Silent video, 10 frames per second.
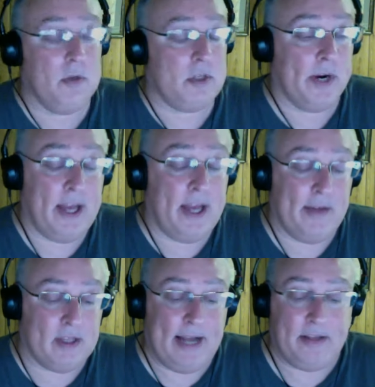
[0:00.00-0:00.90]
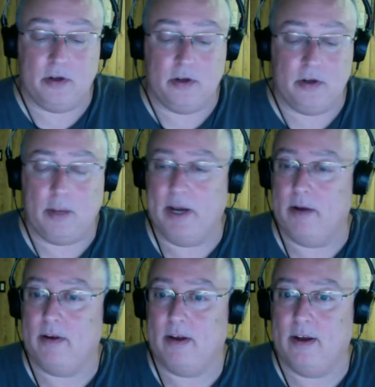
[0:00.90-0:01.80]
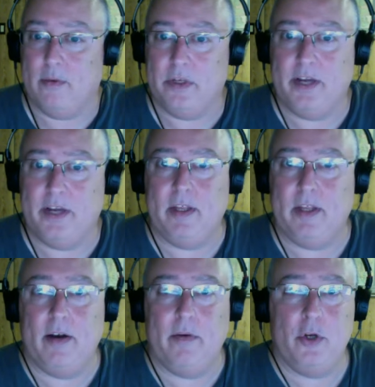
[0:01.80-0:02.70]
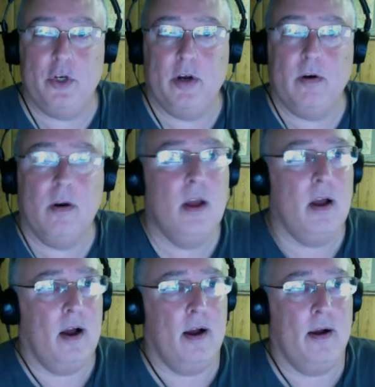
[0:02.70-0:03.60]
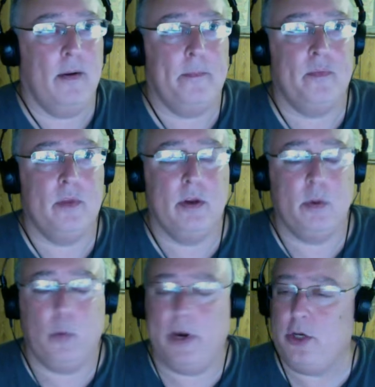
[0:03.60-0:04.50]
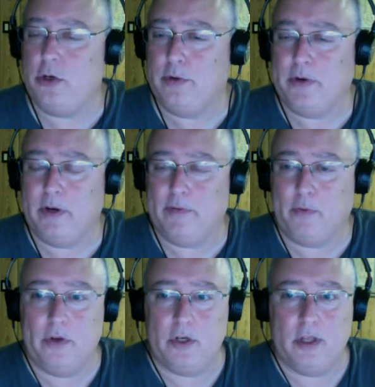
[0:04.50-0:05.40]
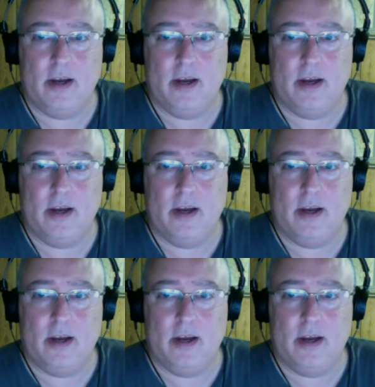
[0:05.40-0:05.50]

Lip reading: we're going to have a lot to talk about with Stephanie later in the show. What did you do for your 4th of July?